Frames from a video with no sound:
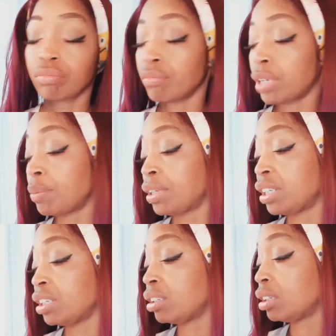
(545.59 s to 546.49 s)

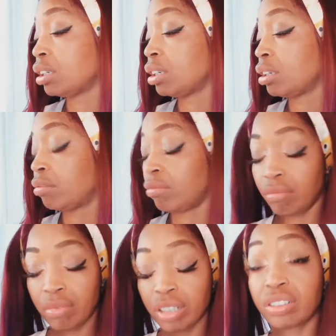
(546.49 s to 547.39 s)
Maybe
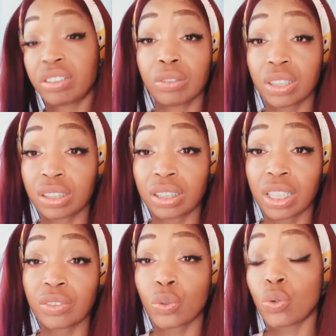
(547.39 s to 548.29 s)
they're still
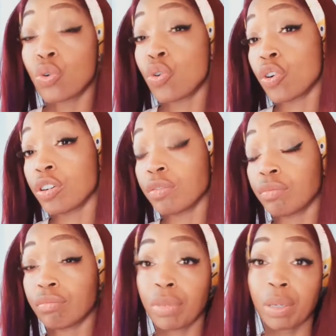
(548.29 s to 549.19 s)
successful, or
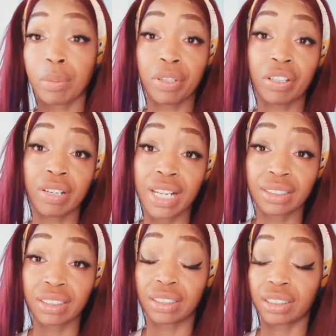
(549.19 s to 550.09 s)
maybe they're not
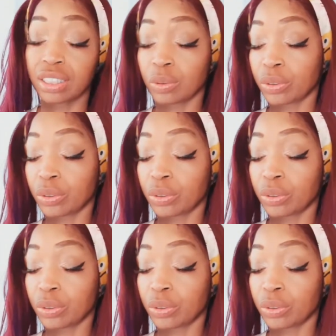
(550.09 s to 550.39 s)
successful.